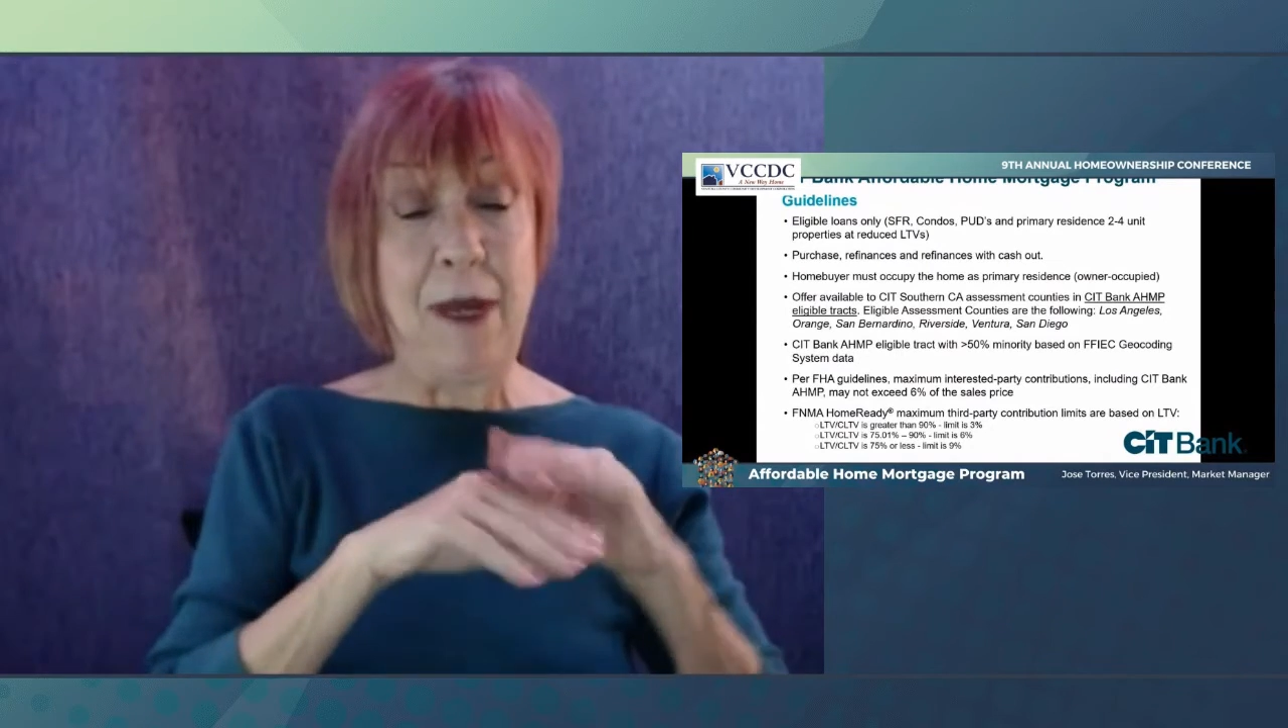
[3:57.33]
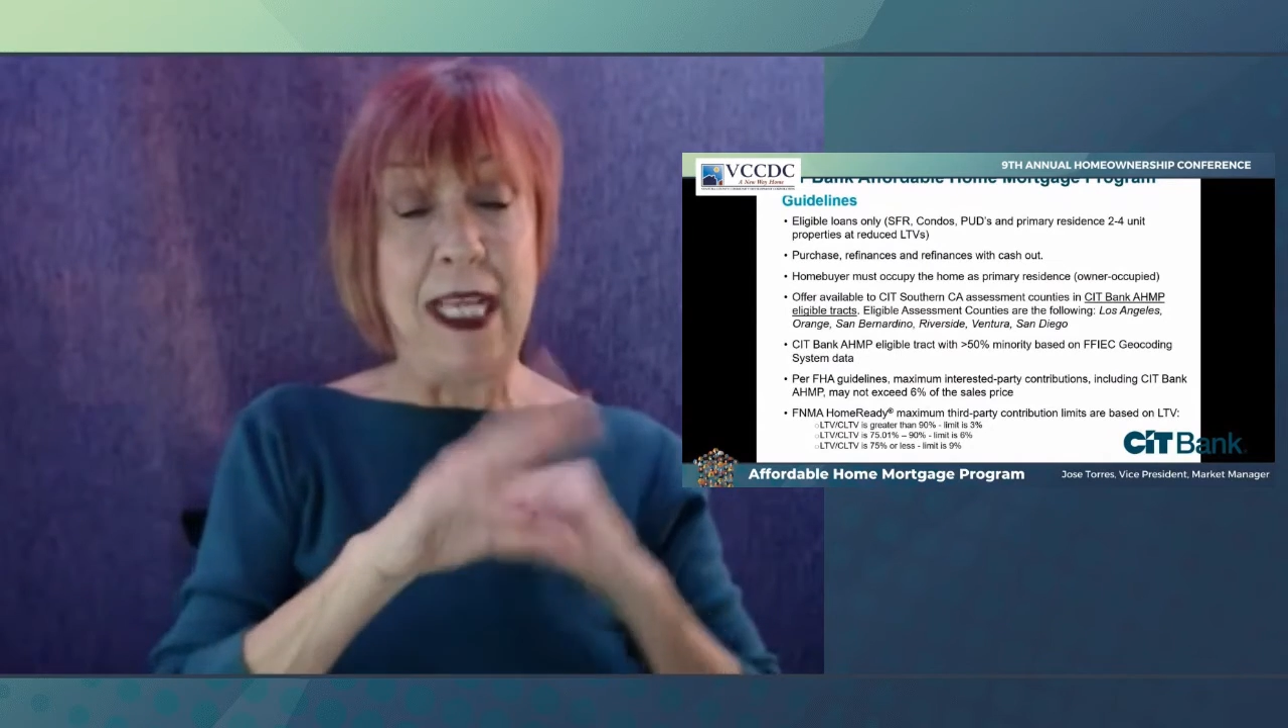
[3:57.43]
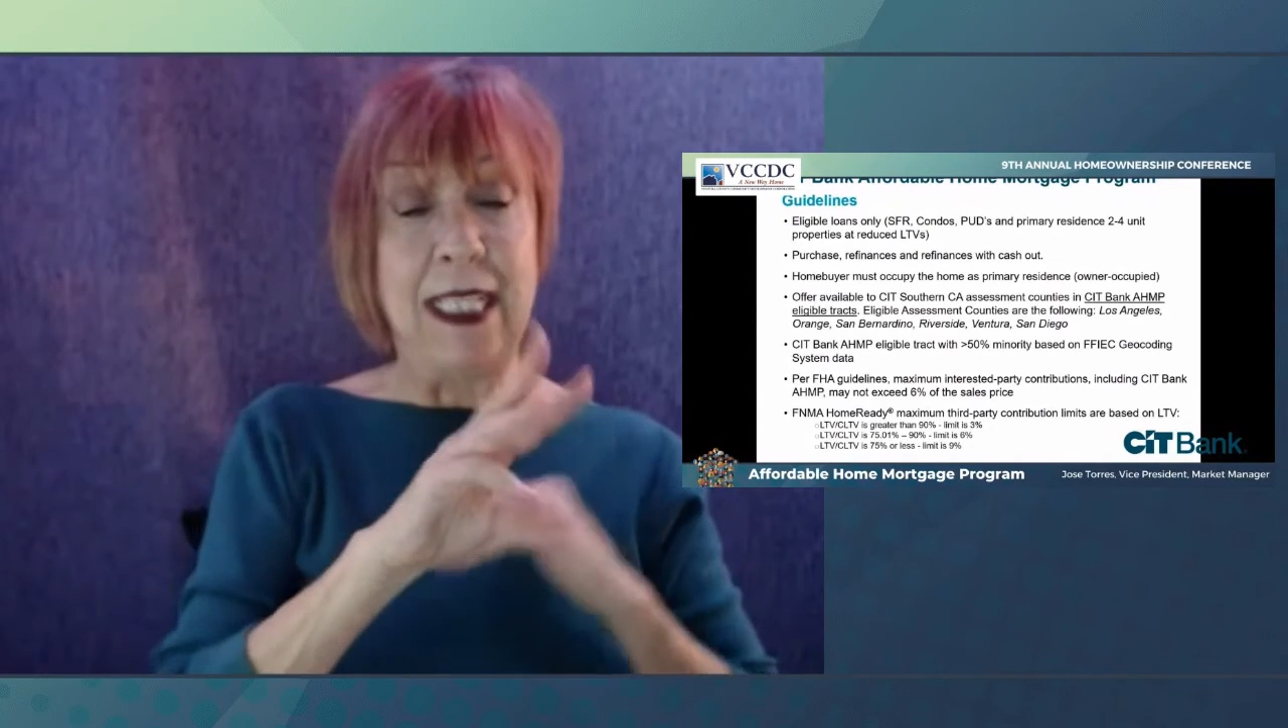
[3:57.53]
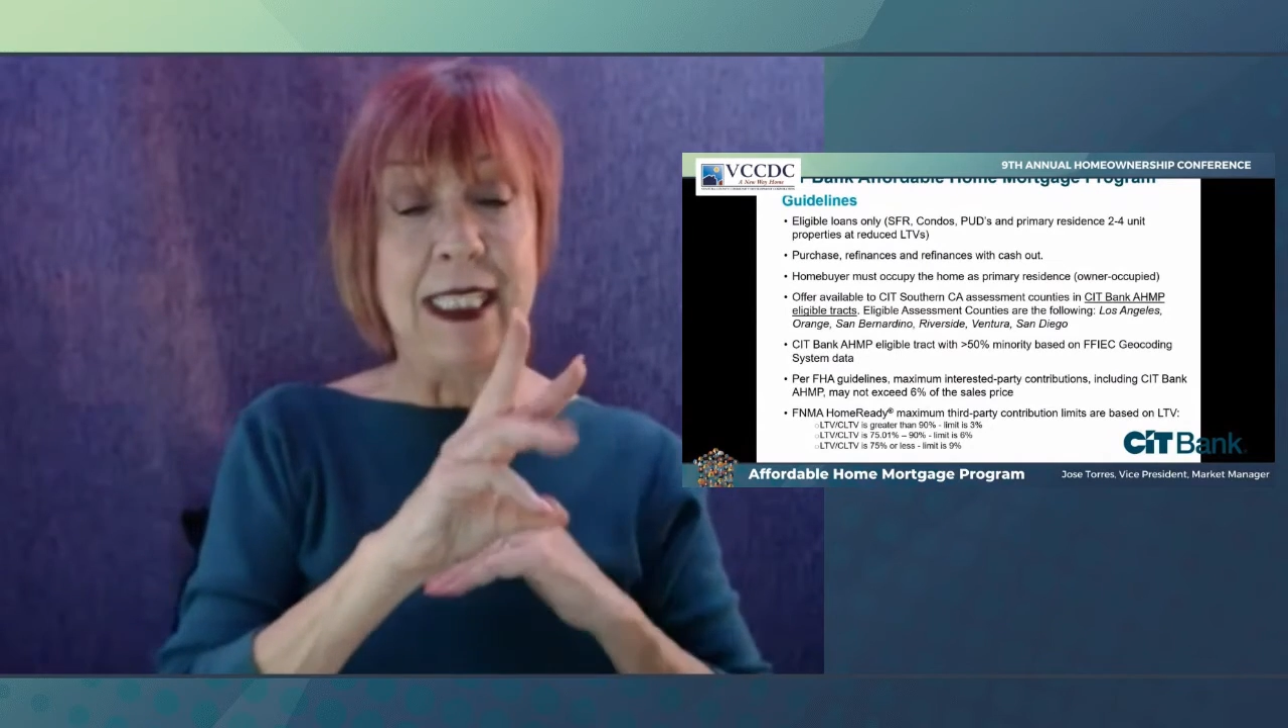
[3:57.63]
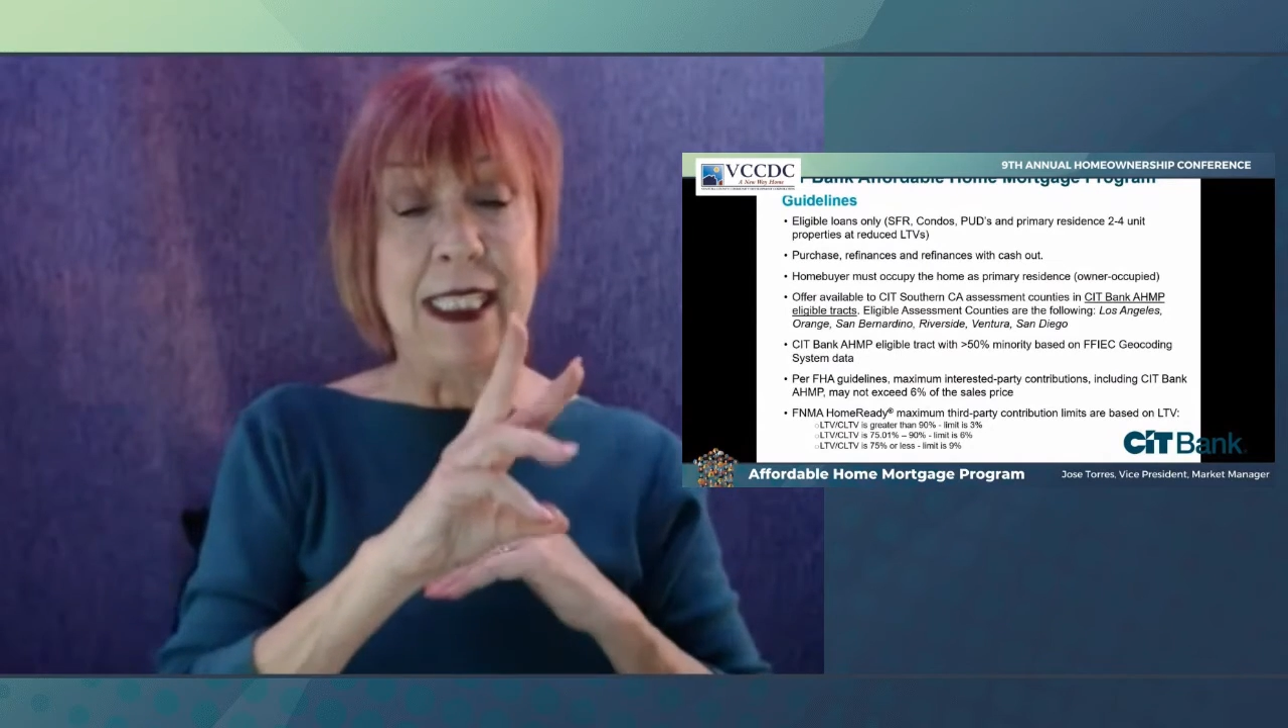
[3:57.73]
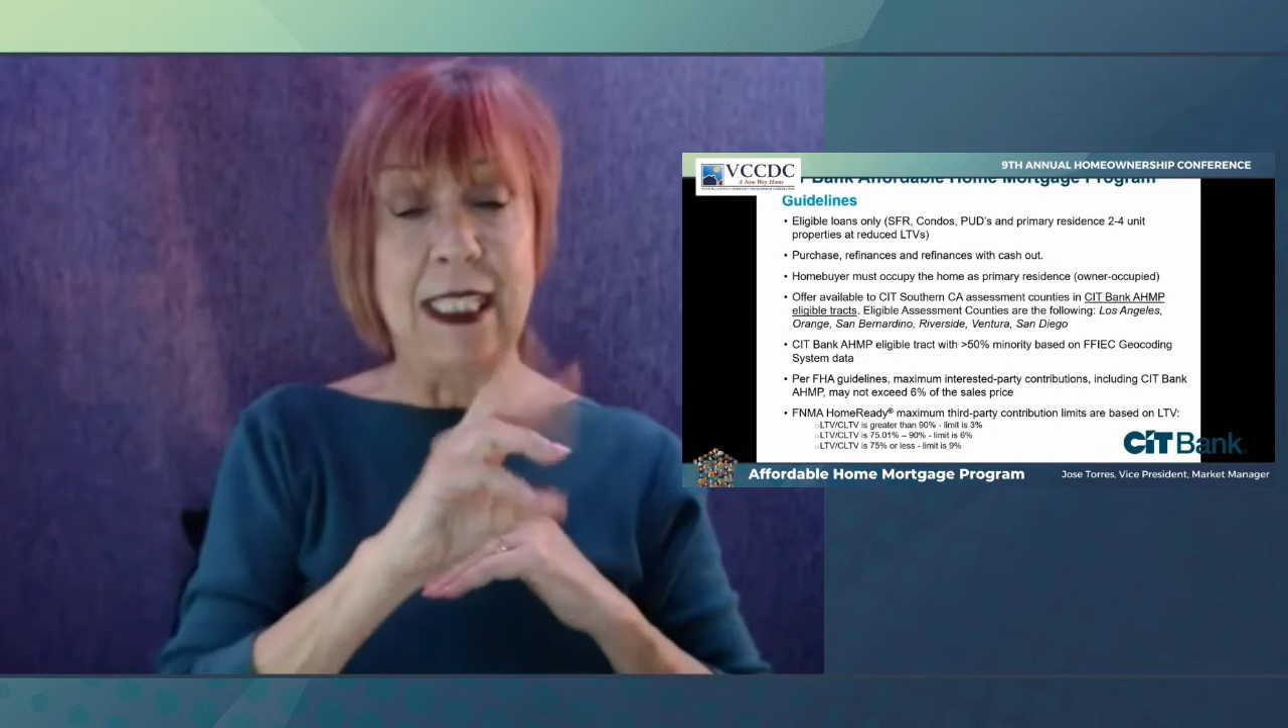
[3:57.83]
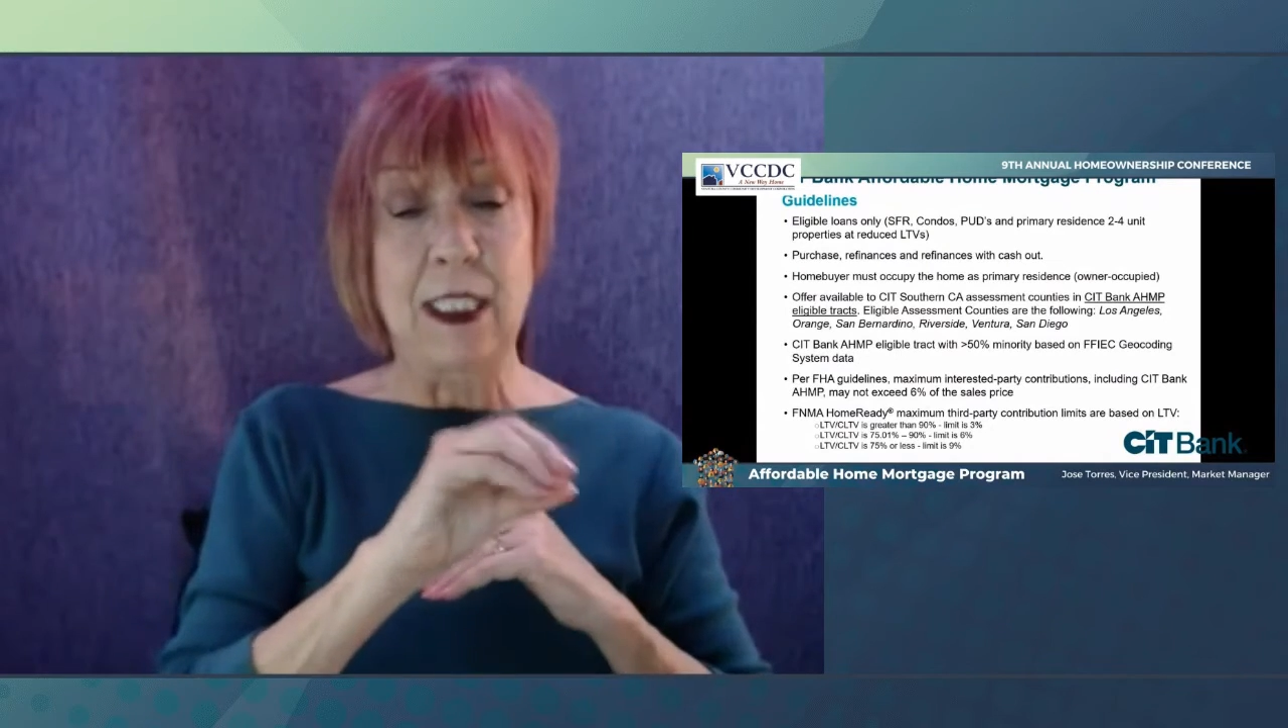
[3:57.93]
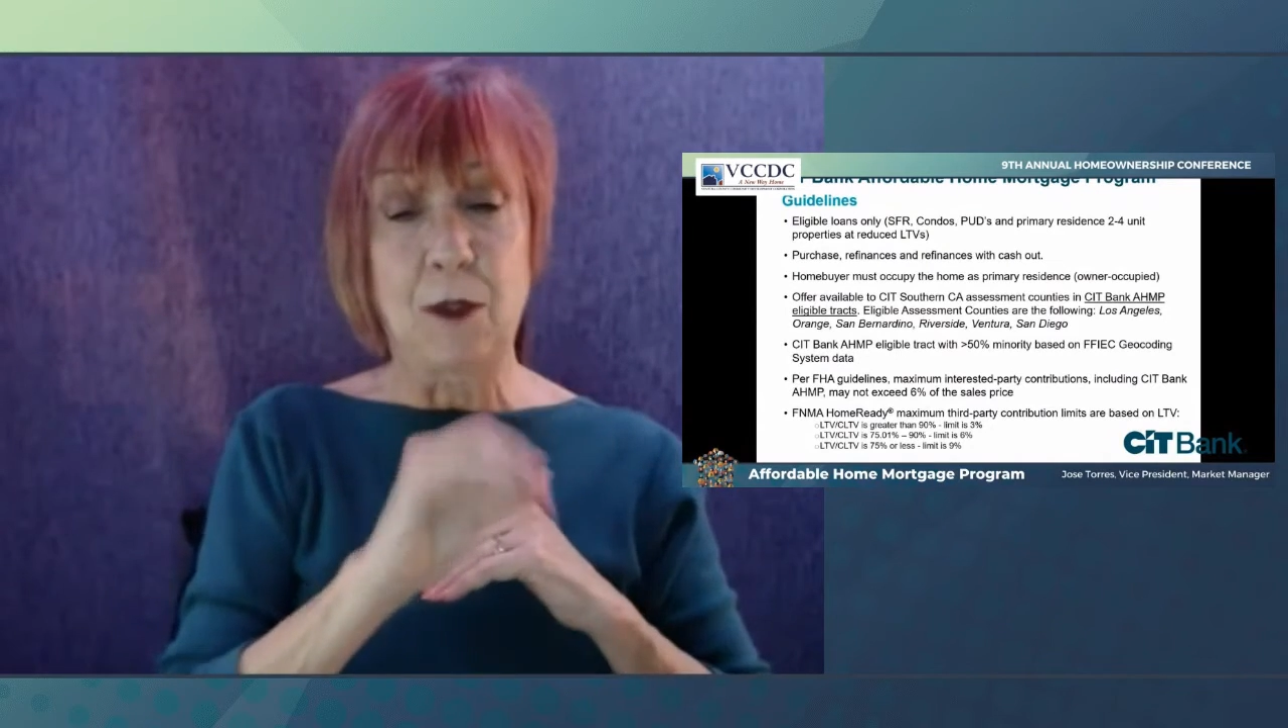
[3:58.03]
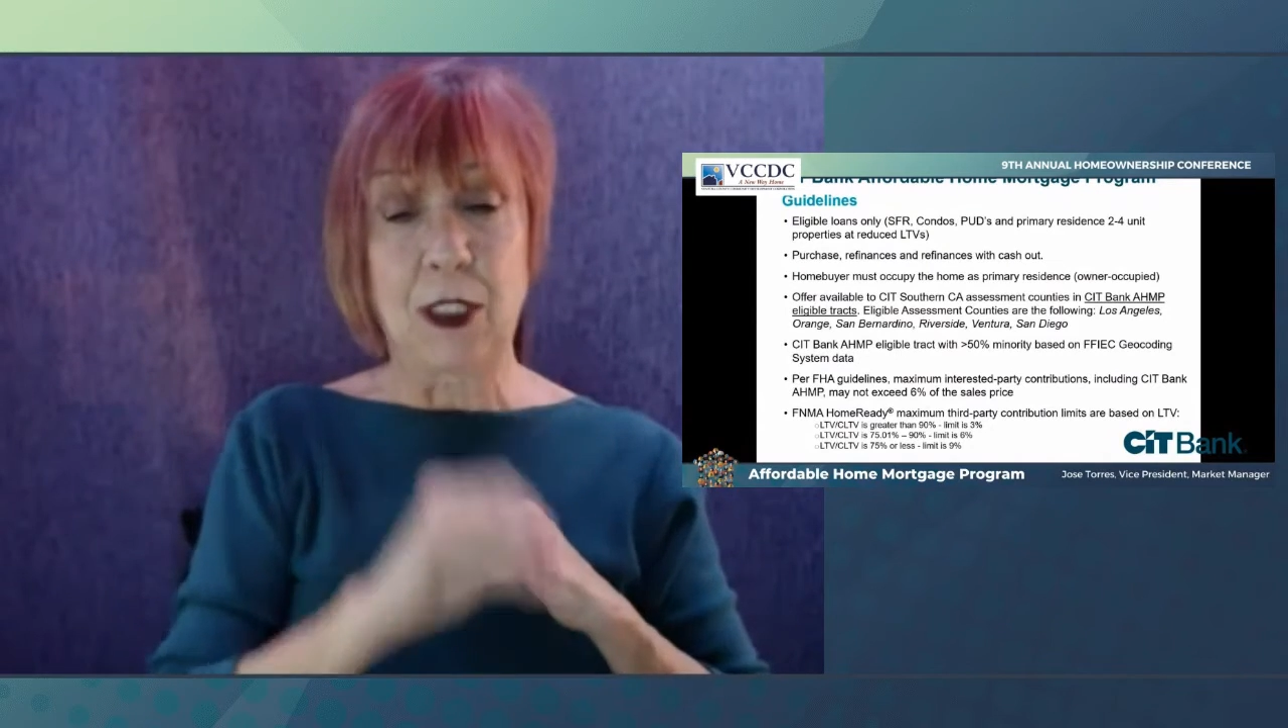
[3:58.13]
75%